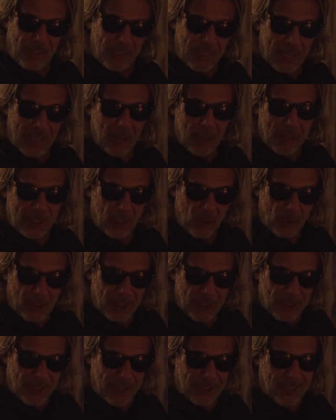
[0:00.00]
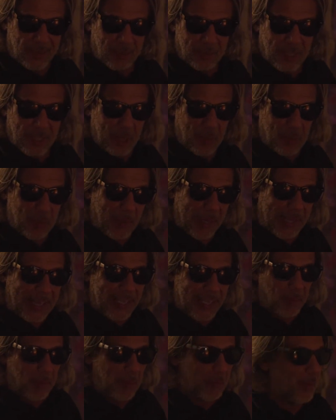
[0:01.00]
I would notice that sometimes my
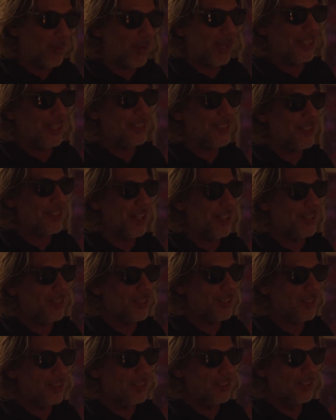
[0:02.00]
hand would be writing the sentence.